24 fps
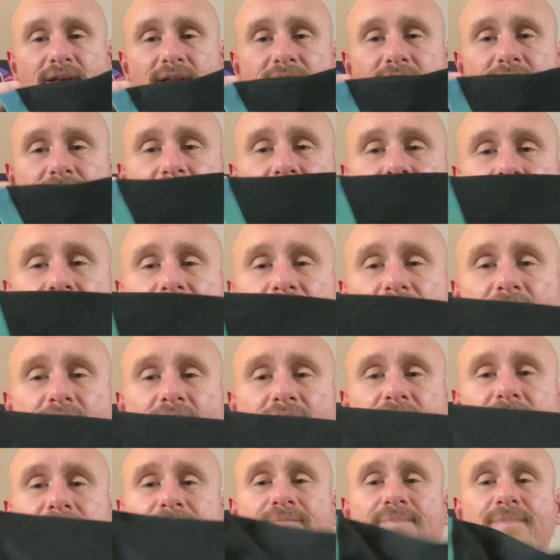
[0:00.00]
they have
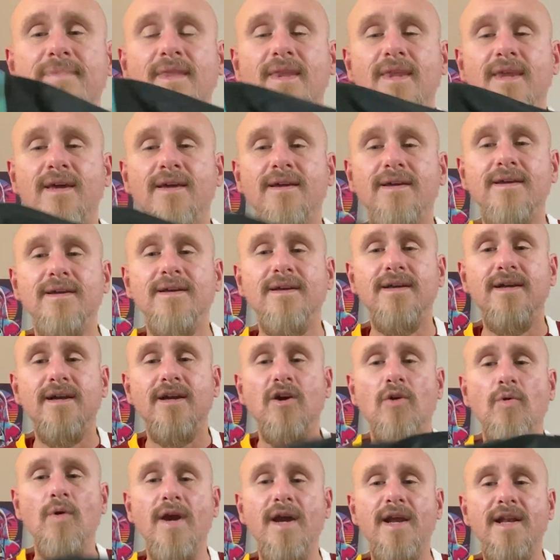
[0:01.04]
a
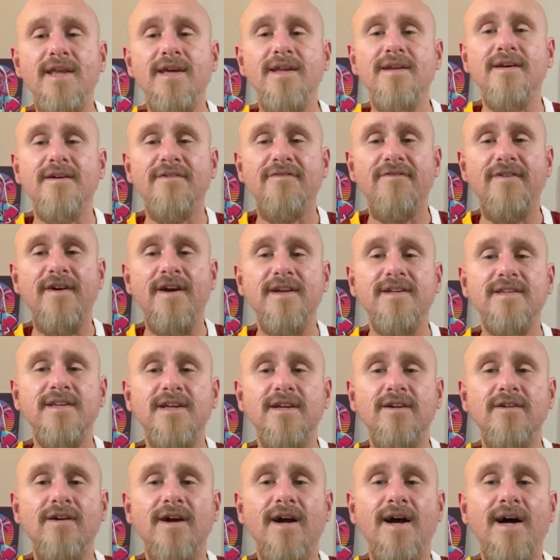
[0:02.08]
gradient effect
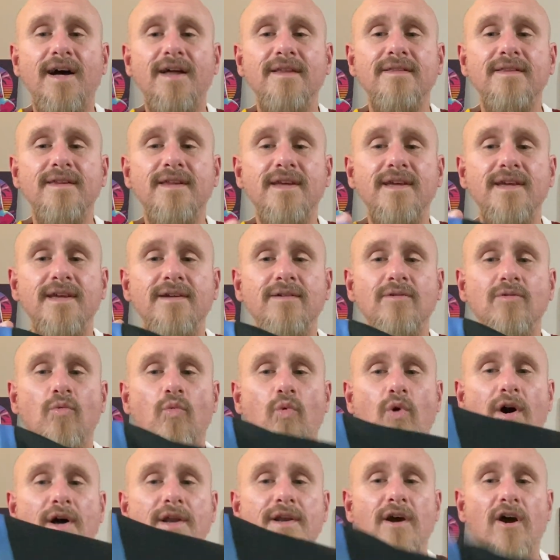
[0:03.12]
here on the
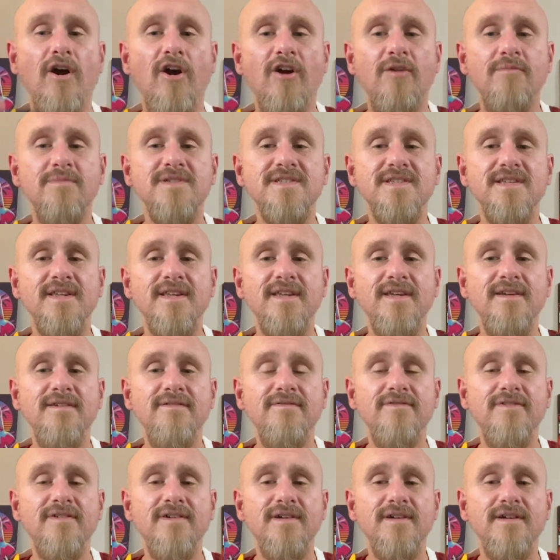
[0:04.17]
one arm
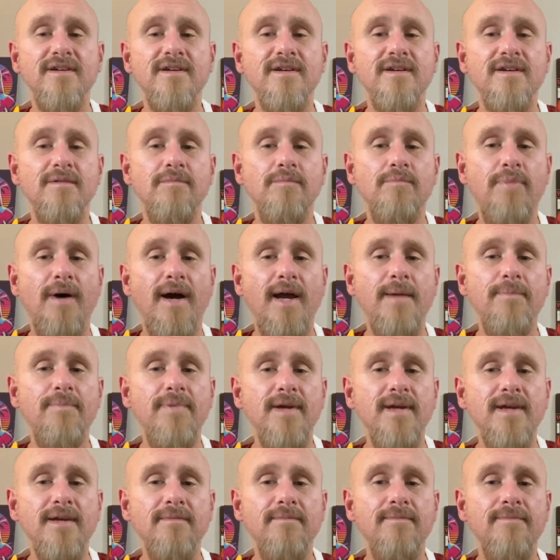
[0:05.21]
sleeve
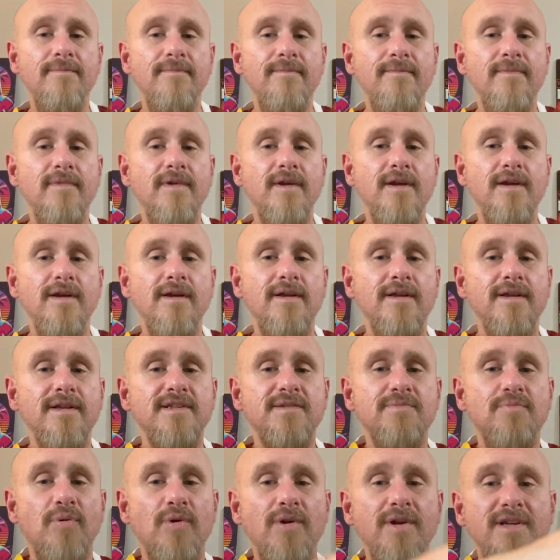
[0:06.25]
piping.
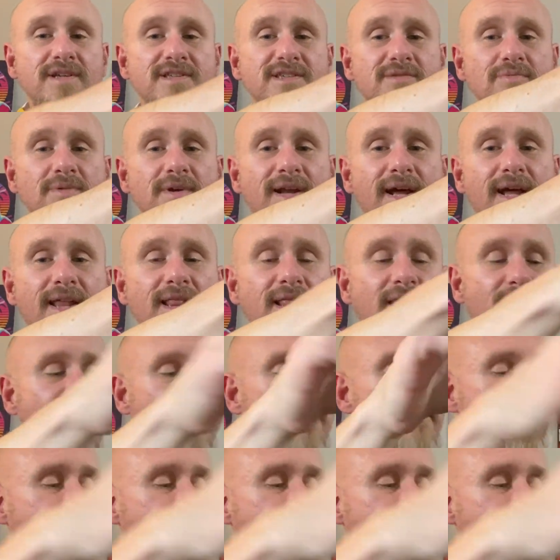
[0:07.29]
It's pretty sweet. I love